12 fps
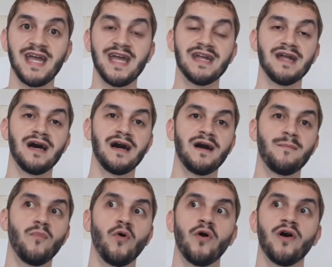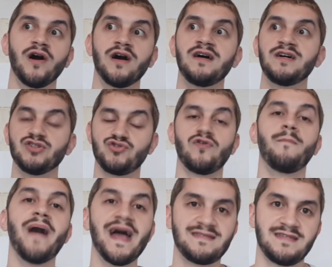in a more
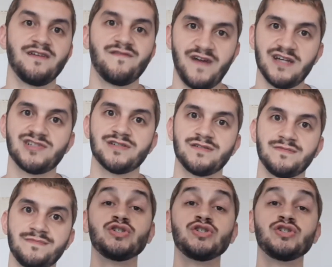dramatic fashion.